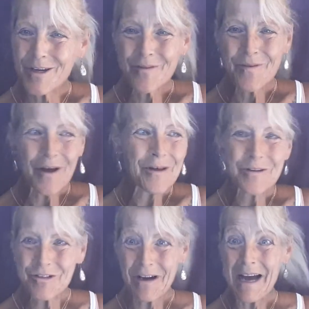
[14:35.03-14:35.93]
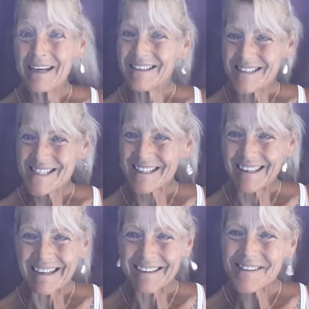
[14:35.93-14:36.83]
fellow dragon
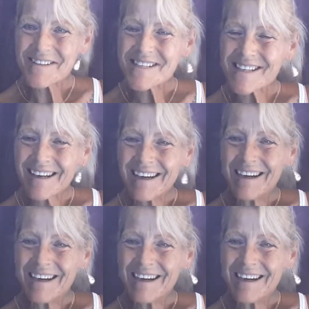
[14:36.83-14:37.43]
slayers.